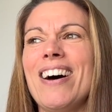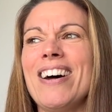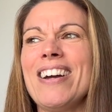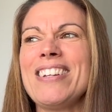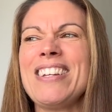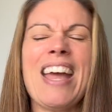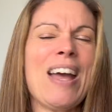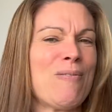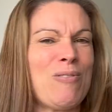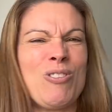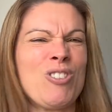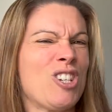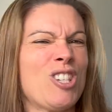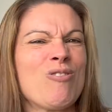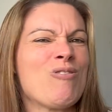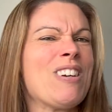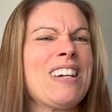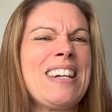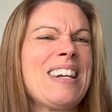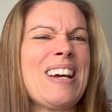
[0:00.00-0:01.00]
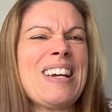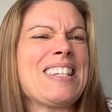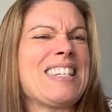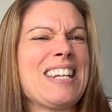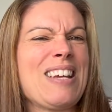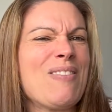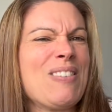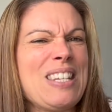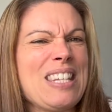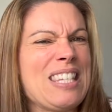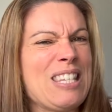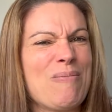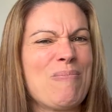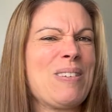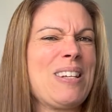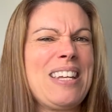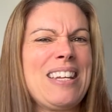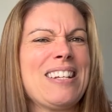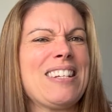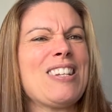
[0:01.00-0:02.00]
yeah, it was just really nice to give it to
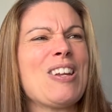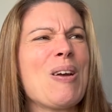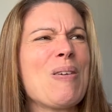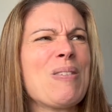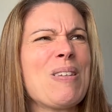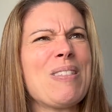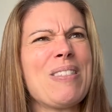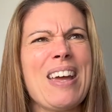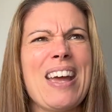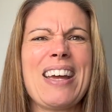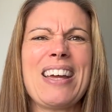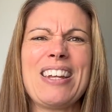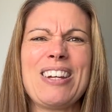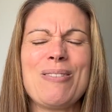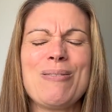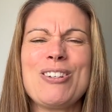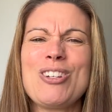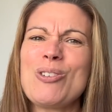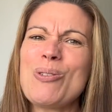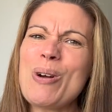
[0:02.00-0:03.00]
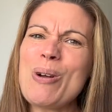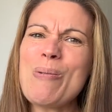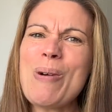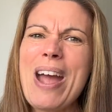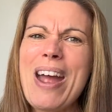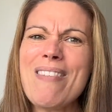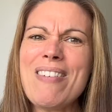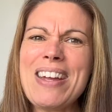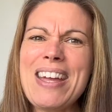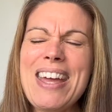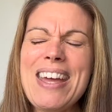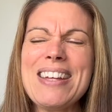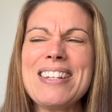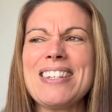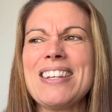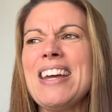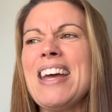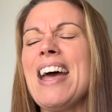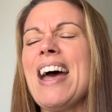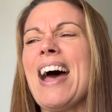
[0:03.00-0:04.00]
somebody and know that they're going to enjoy wearing it.
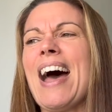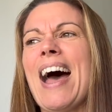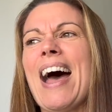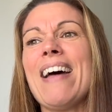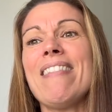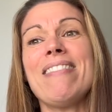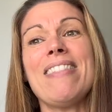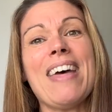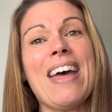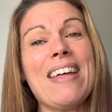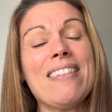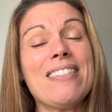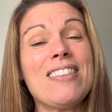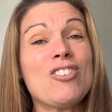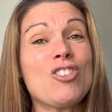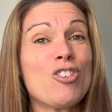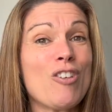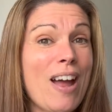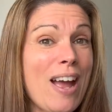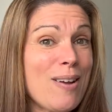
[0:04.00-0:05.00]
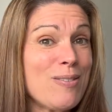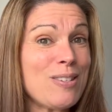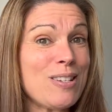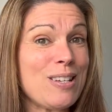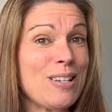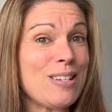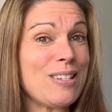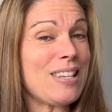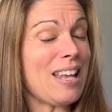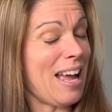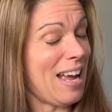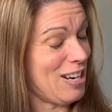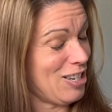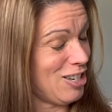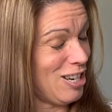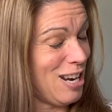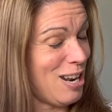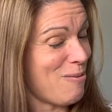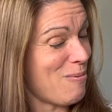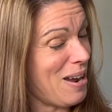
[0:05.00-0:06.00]
And then the trousers
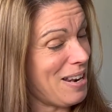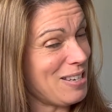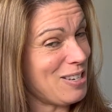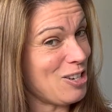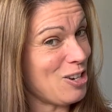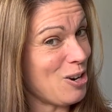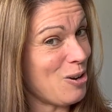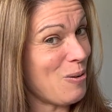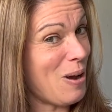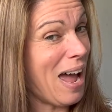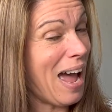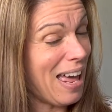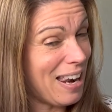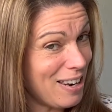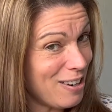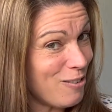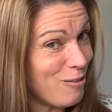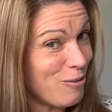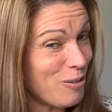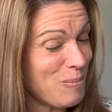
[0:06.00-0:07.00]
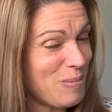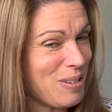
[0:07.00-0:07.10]
actually went to Helen from